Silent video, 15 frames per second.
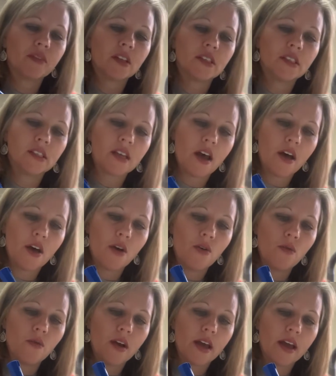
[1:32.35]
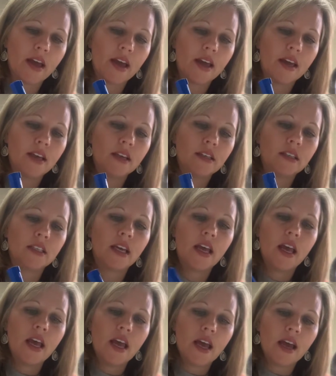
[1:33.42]
So 8
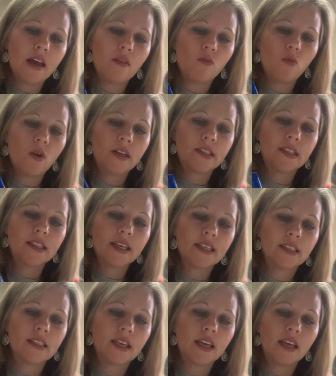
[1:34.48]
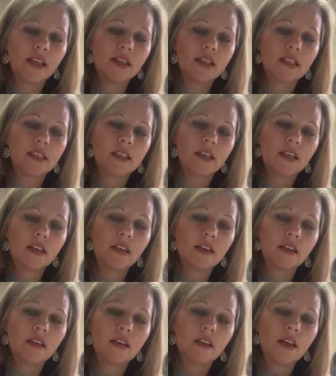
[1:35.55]
1/16
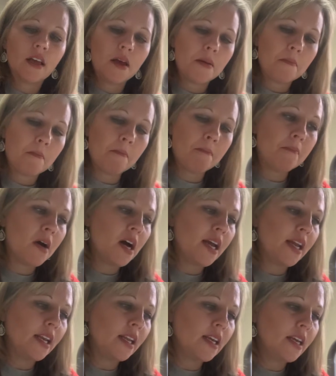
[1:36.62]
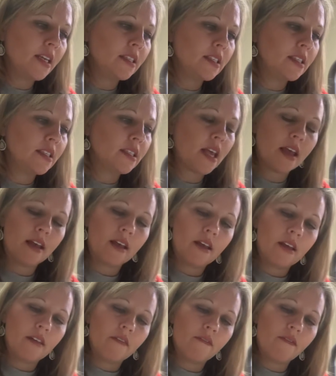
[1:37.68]
minus
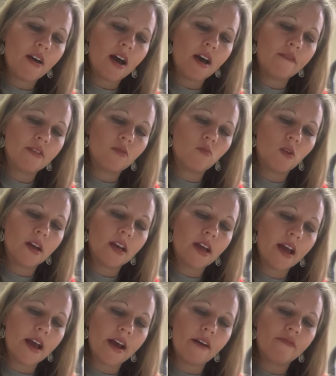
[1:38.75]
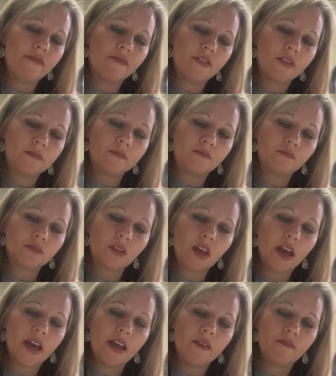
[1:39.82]
5 1/2.
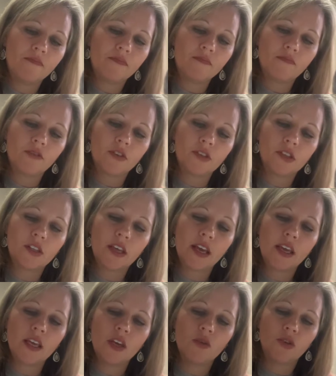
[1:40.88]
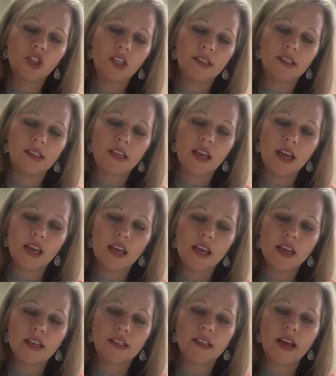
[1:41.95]
Okay, first thing you should
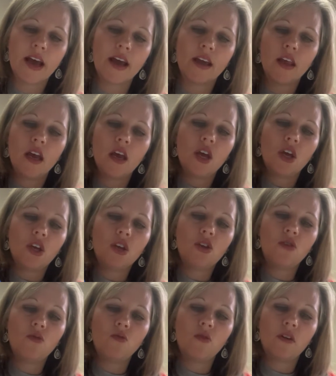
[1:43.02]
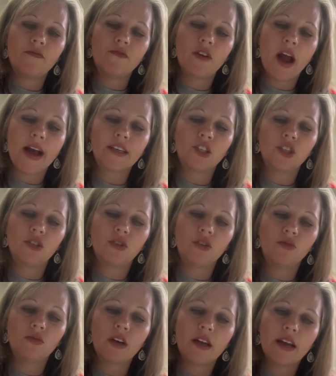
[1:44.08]
see is that your fractions
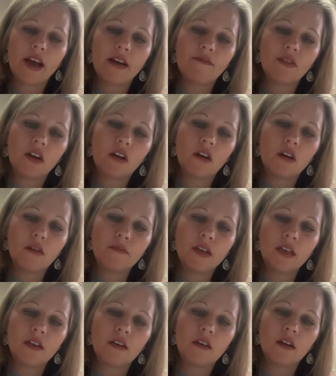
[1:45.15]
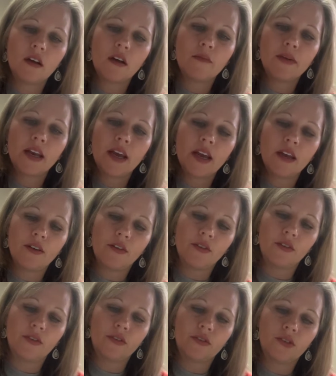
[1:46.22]
do not have the common
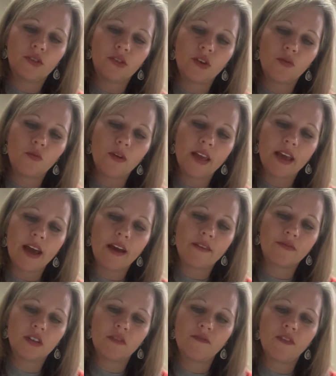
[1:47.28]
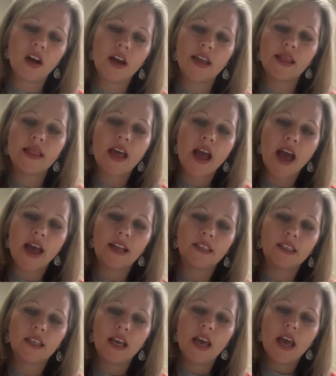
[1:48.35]
denominator. So we have to find
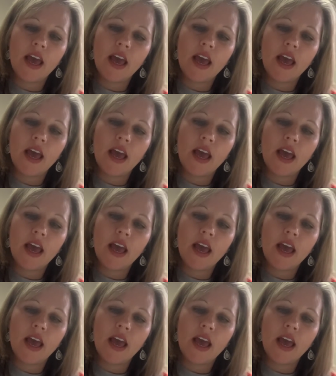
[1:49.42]
that.